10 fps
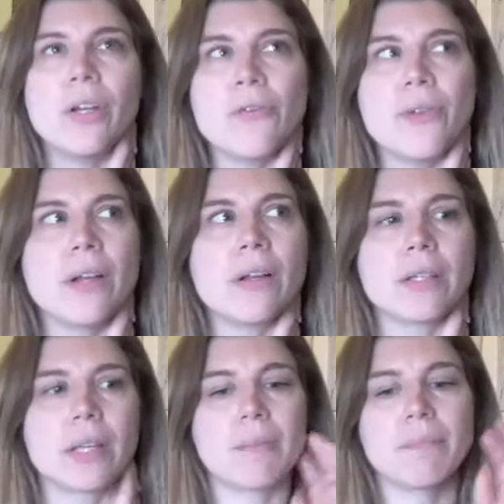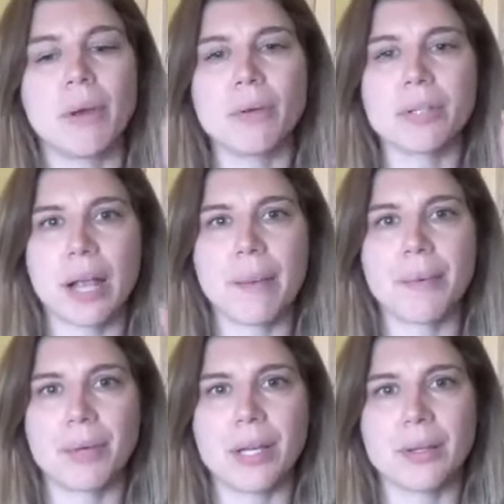do you feel is like the most
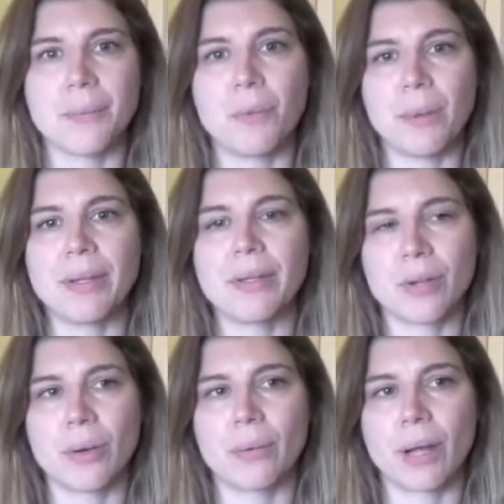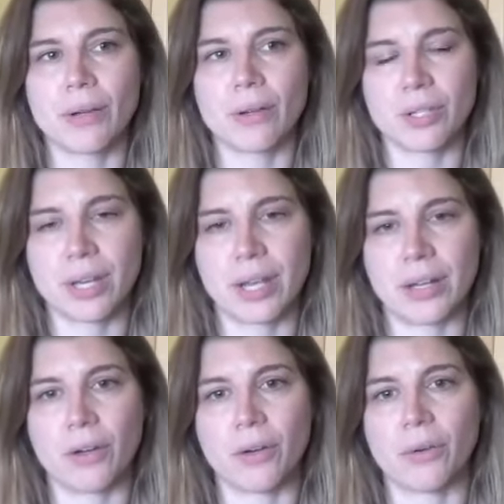common reason women don't understand
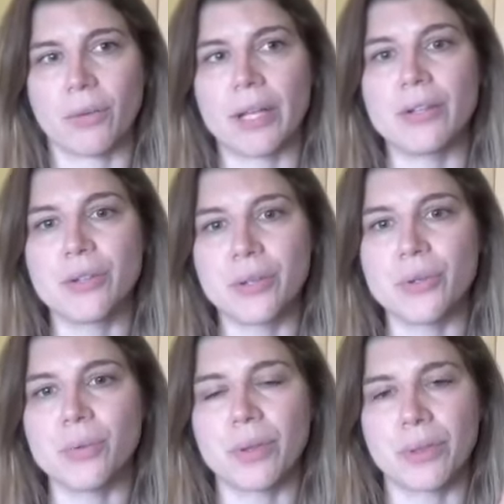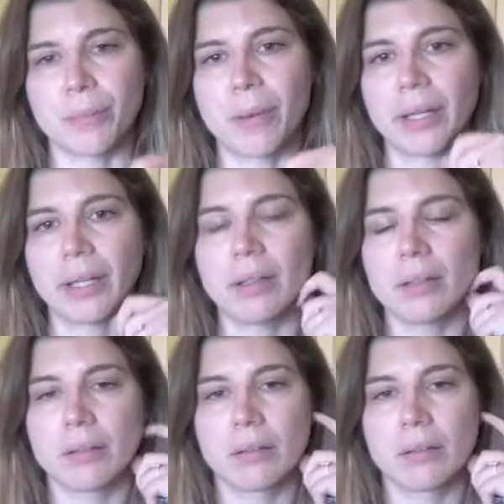or in tuned with their money?